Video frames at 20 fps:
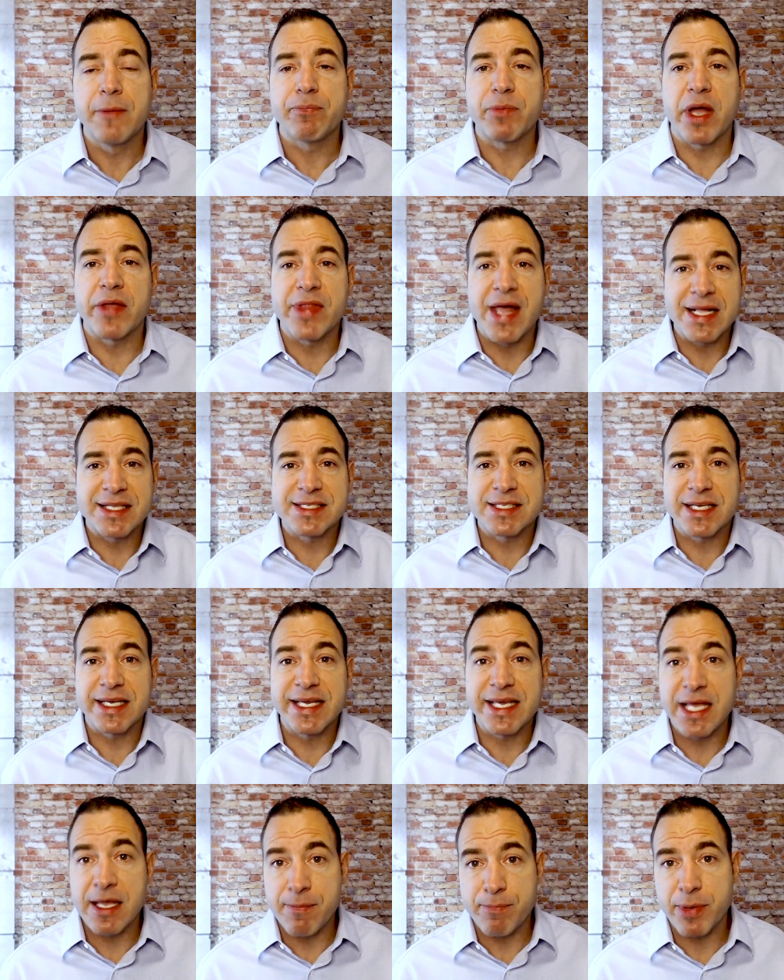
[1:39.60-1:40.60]
And that's to
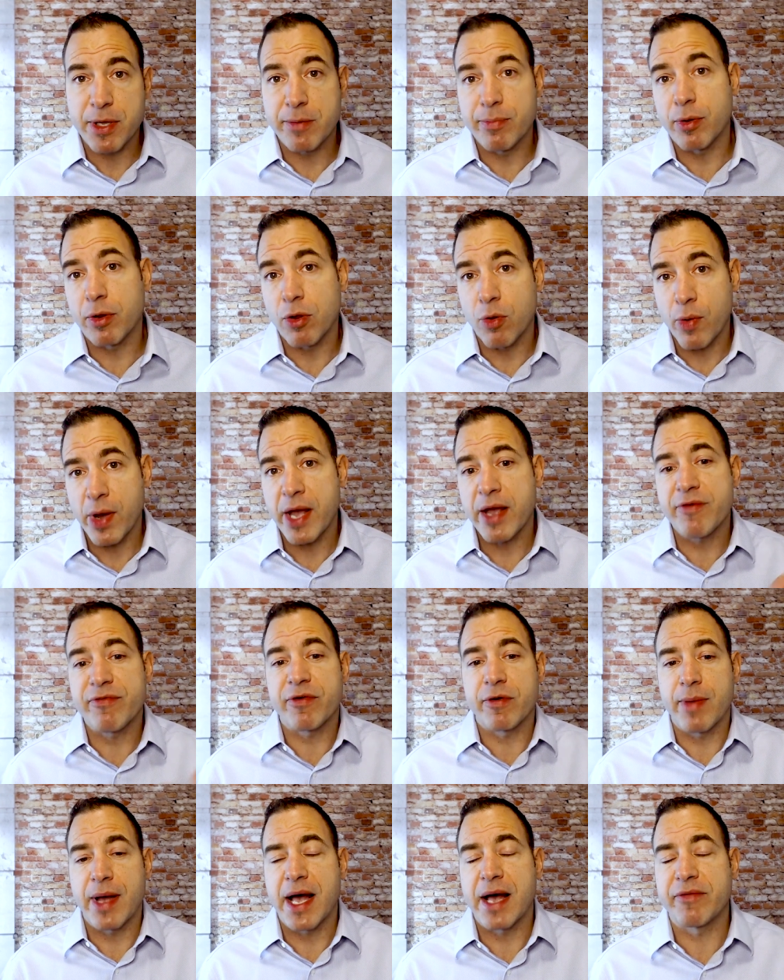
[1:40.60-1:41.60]
keep people away
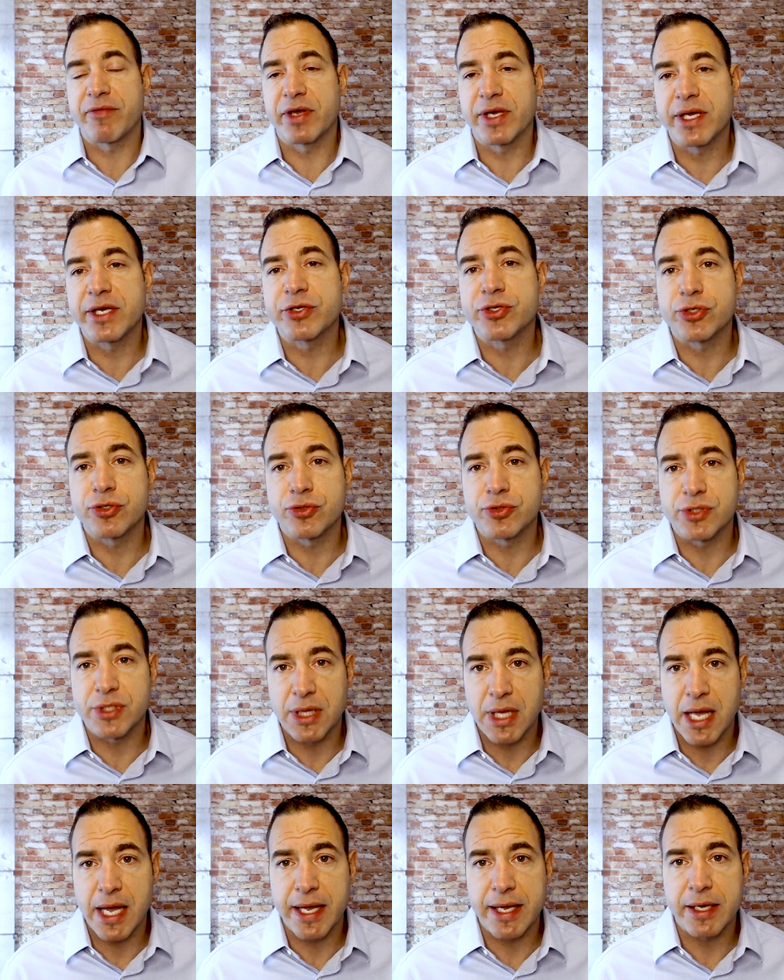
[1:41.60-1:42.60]
from having issues
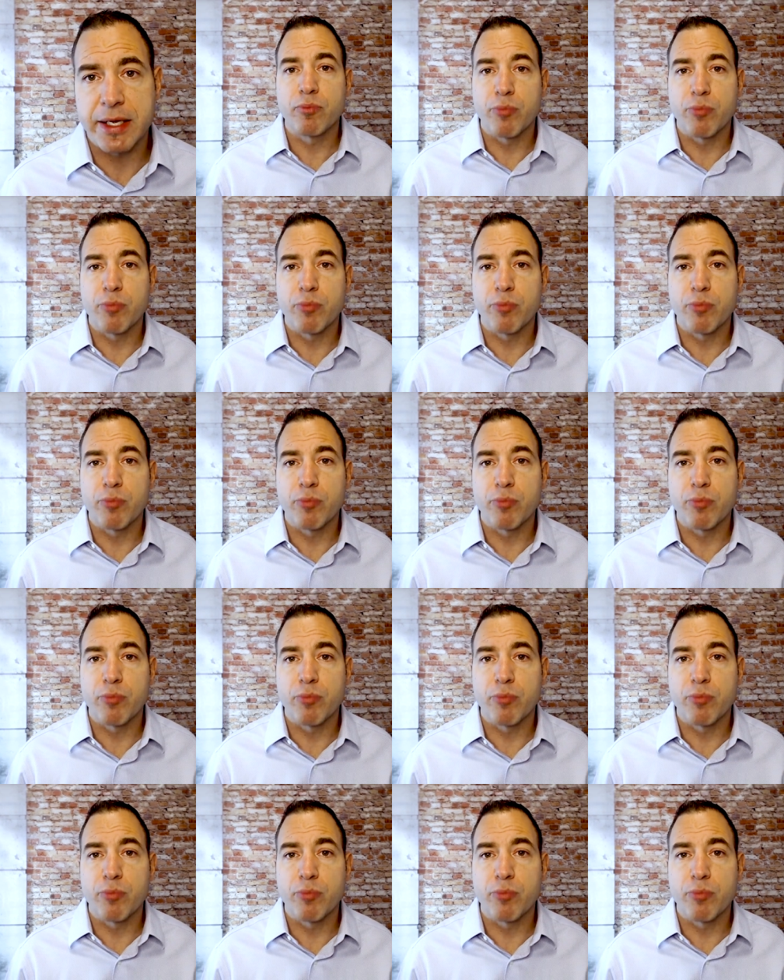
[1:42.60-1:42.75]
like